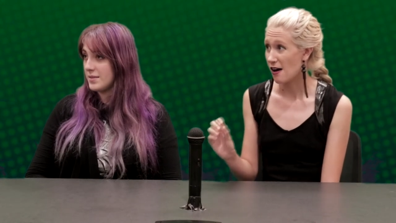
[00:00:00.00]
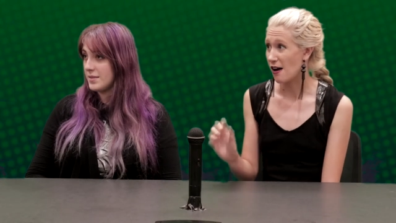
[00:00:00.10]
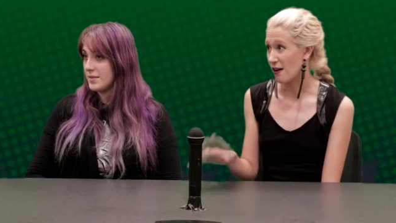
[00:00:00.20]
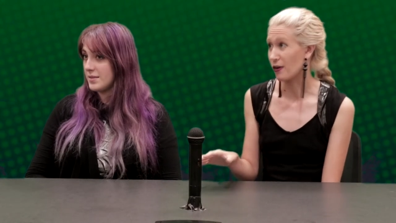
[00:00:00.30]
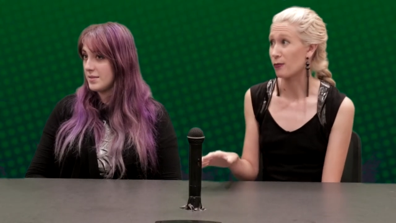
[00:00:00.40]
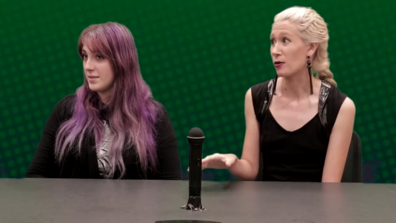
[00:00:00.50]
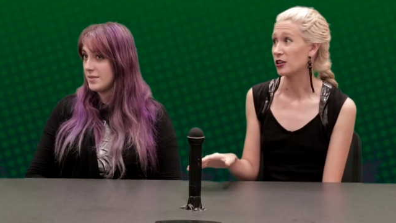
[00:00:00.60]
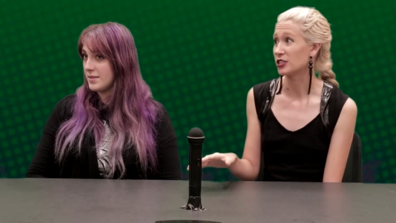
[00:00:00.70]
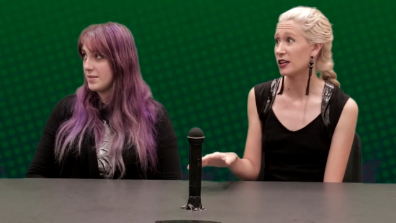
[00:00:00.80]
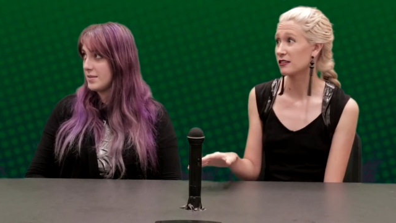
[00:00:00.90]
Speaker 1: of our
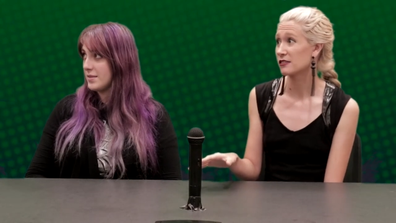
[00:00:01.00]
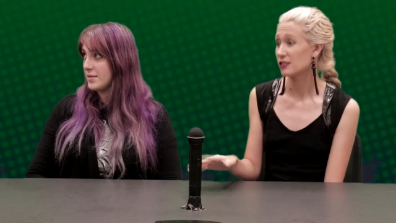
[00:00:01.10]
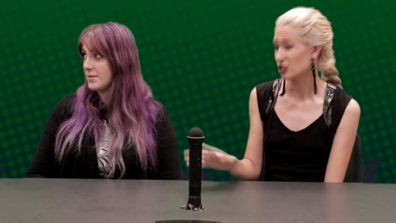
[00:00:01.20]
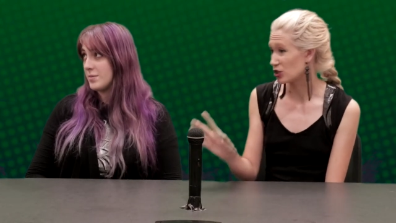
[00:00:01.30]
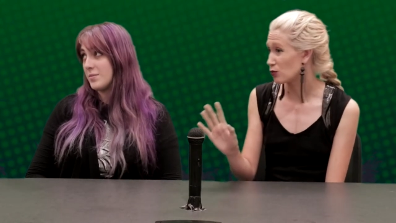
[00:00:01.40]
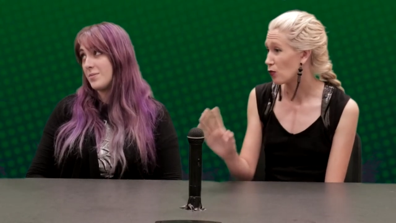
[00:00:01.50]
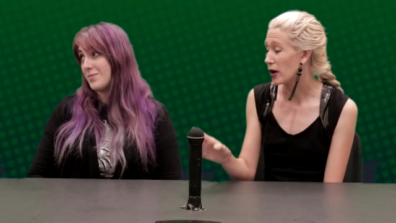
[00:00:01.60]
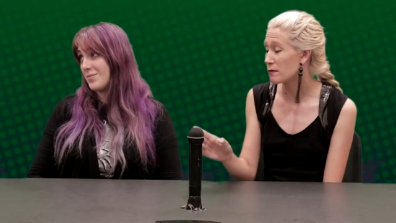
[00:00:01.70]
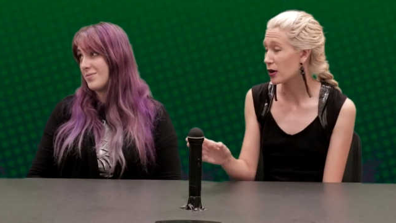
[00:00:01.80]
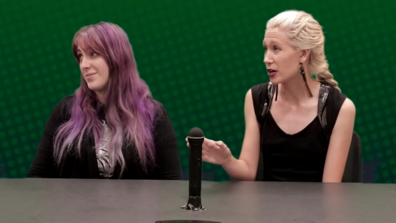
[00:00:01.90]
projects. Just one
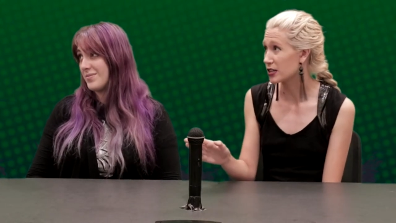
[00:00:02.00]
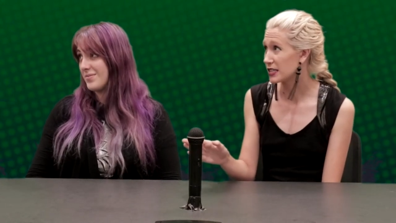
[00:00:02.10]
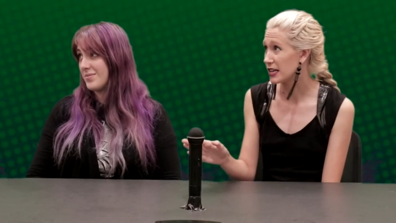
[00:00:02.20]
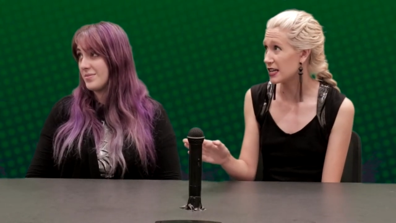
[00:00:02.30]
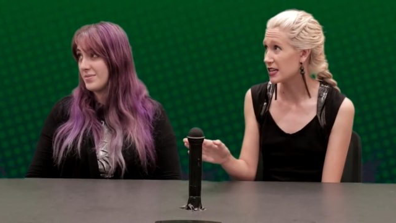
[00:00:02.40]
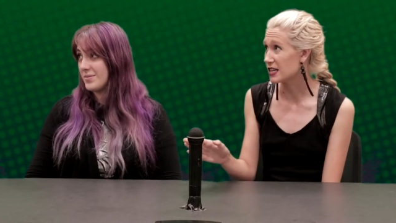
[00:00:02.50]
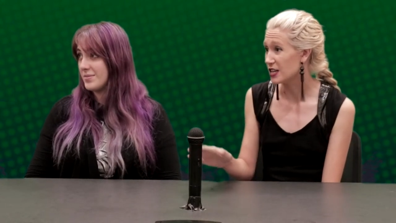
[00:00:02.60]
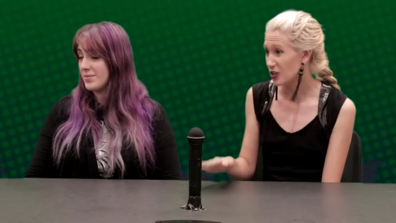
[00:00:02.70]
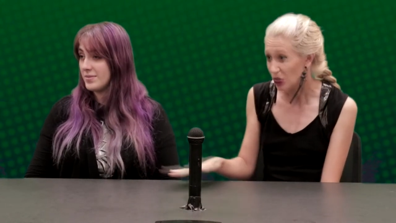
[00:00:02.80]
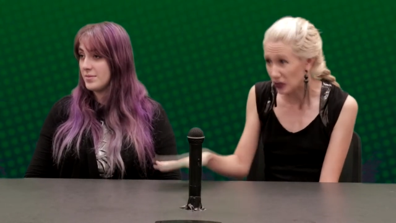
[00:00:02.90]
person
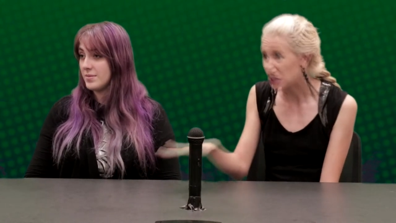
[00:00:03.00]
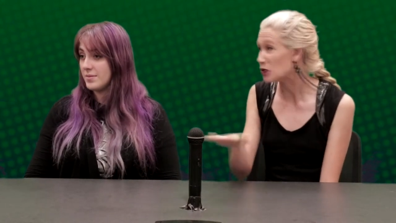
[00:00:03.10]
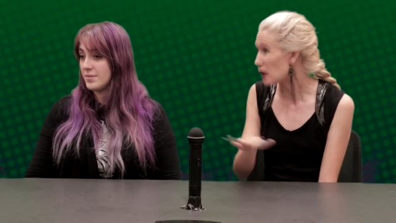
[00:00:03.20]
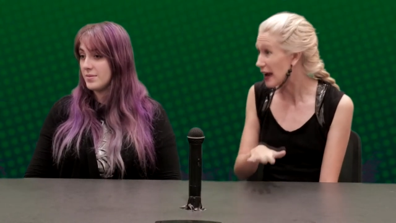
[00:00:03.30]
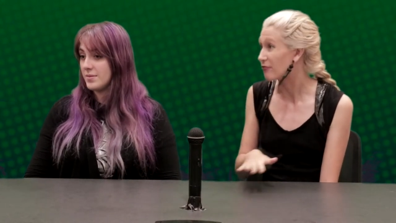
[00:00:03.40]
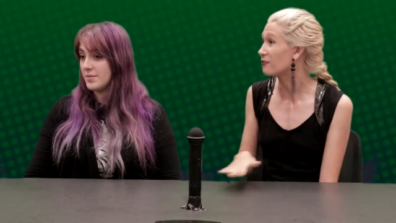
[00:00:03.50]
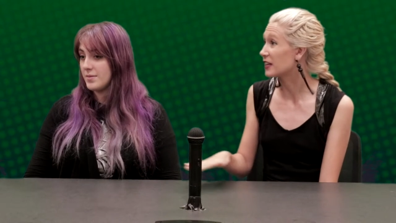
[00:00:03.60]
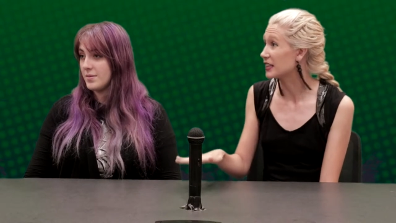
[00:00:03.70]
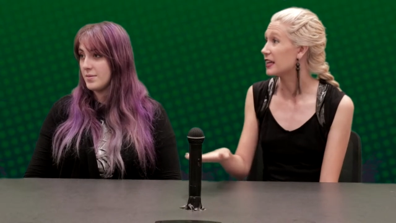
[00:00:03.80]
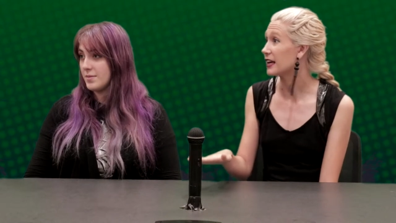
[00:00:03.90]
who can do
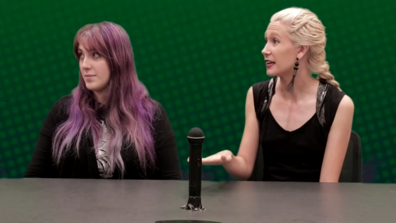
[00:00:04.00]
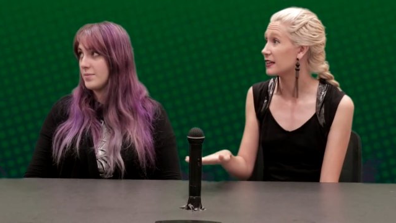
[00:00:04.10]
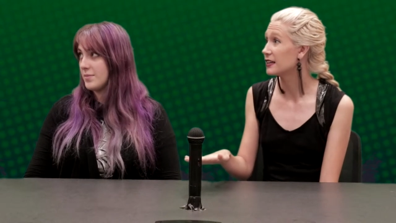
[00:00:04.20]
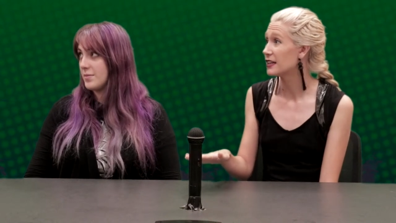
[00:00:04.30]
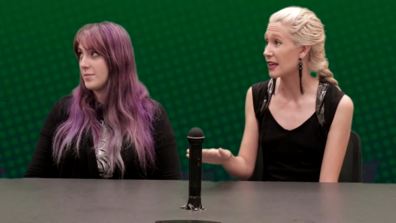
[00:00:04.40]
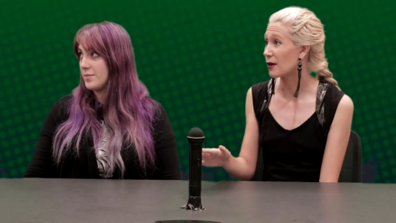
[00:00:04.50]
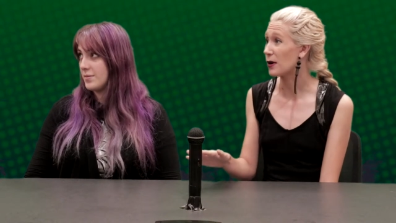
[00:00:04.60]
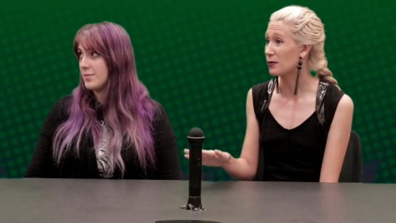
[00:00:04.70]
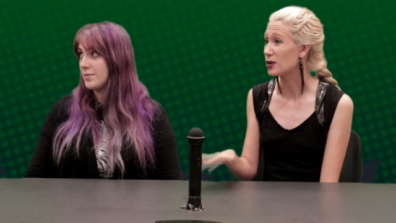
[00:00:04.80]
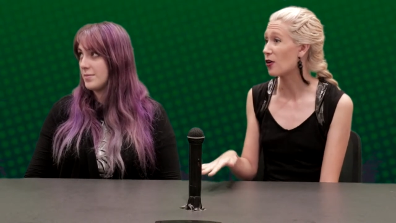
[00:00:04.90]
everything. That way
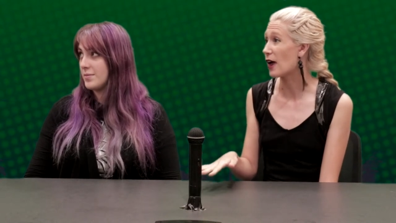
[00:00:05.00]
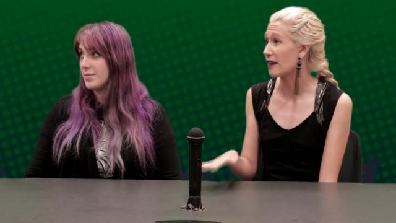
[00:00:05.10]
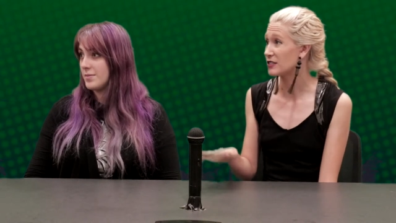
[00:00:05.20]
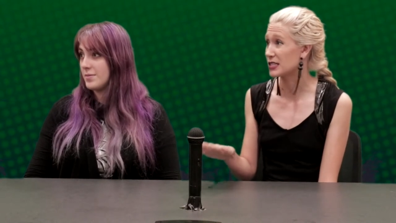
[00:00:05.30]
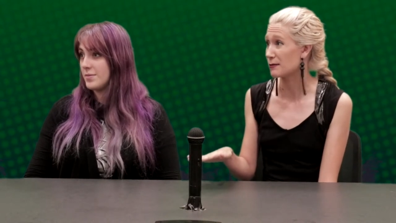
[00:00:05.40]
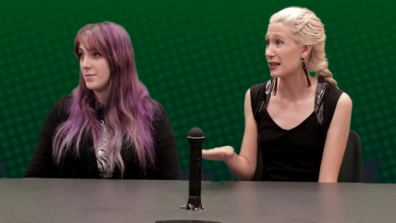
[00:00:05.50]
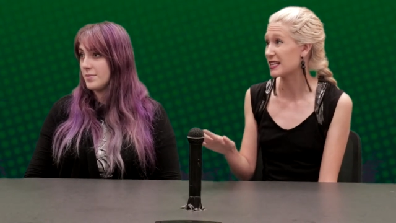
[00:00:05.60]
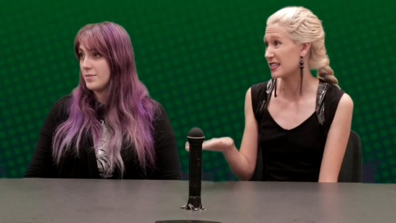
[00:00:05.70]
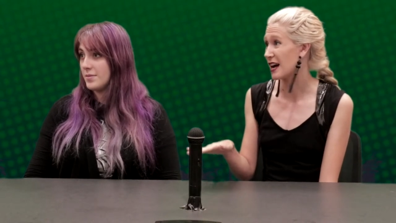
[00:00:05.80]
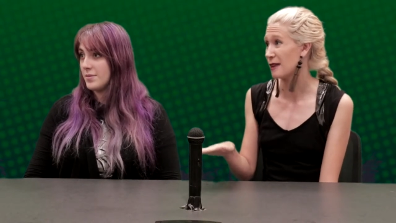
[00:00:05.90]
we don't have to spend the
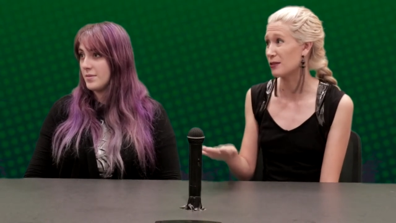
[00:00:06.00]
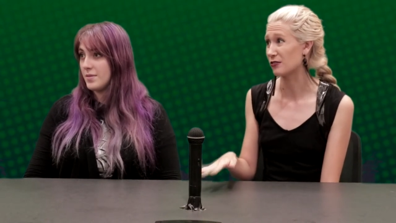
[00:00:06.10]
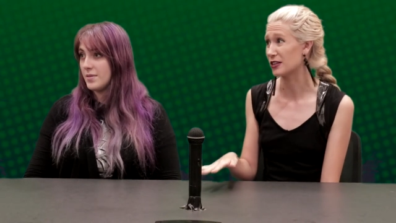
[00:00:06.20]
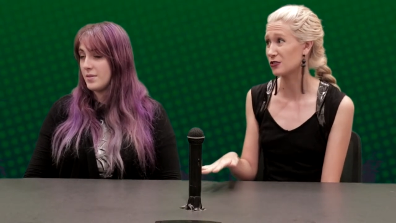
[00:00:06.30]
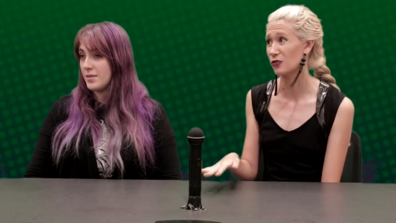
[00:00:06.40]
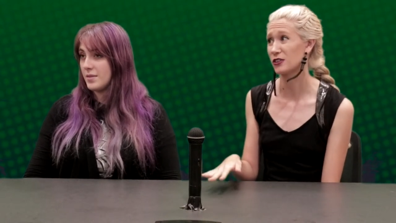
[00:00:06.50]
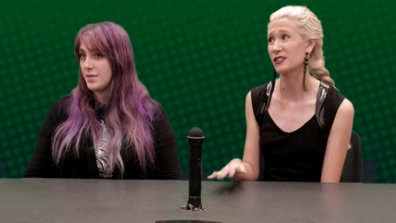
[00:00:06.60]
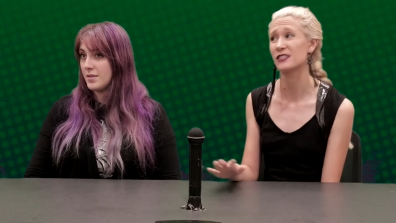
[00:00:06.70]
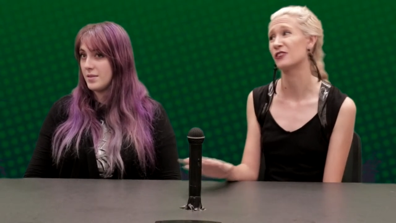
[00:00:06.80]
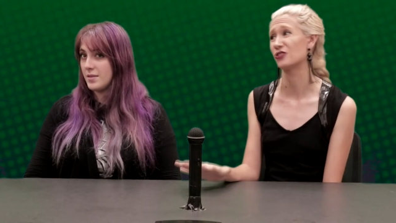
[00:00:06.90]
time and the resources
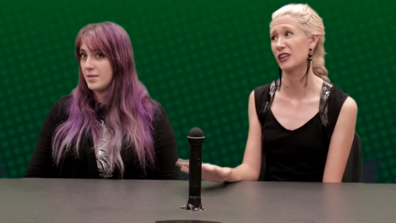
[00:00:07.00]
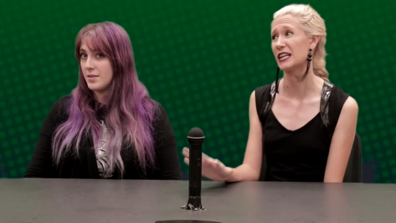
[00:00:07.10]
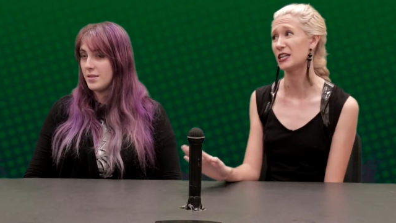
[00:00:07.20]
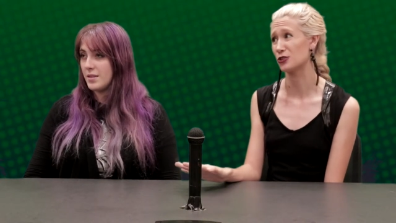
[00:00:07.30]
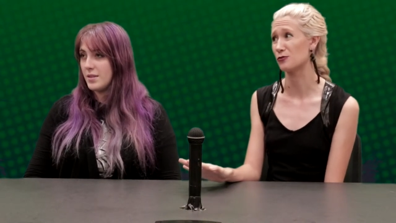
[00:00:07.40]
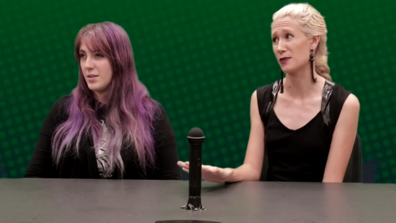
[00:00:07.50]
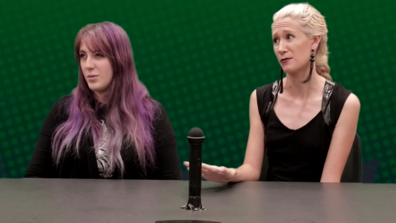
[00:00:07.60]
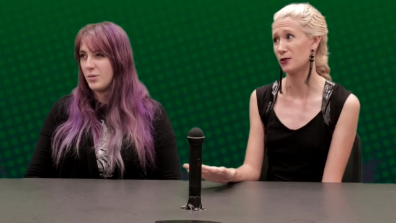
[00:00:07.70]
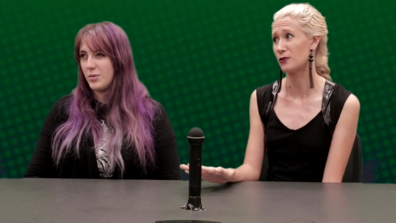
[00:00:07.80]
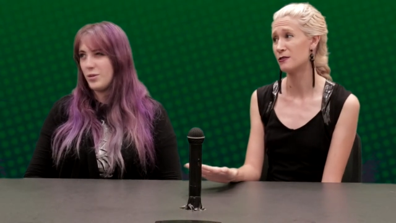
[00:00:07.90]
on training two
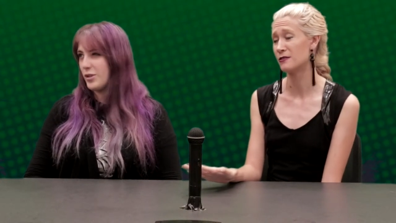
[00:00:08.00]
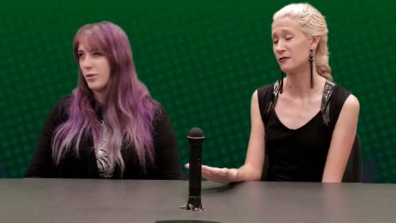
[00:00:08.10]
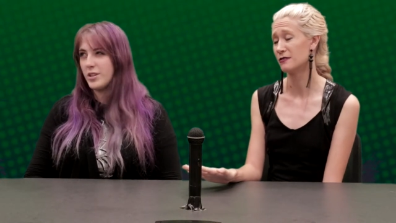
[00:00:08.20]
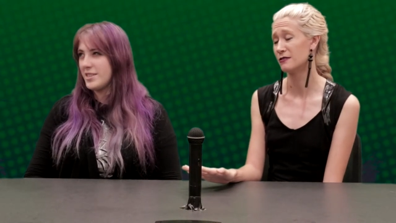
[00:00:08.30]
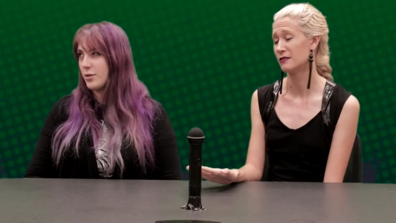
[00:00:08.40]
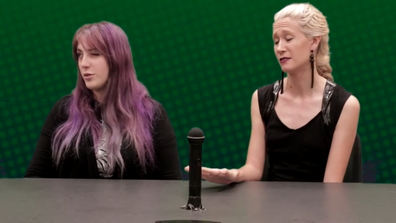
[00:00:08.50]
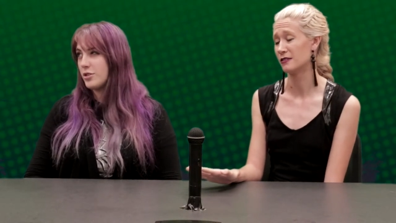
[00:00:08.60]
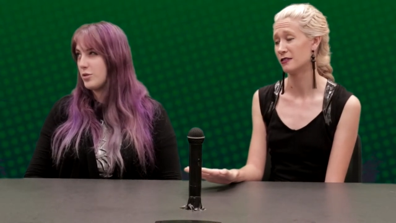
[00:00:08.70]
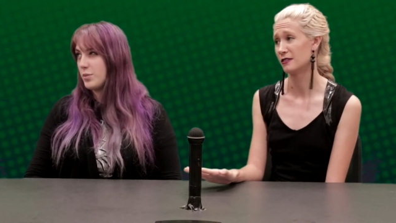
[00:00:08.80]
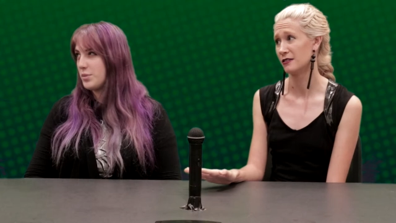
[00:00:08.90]
people. We don't want to deal with
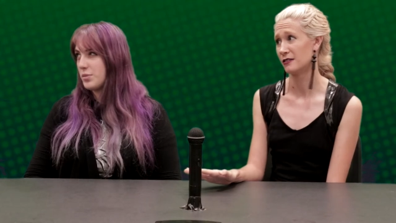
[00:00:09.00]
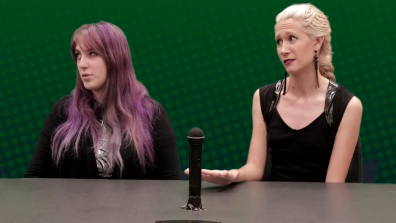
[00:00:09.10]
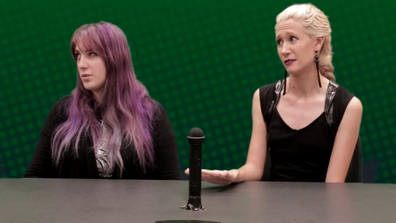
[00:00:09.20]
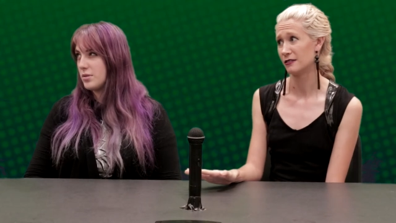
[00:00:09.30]
two people.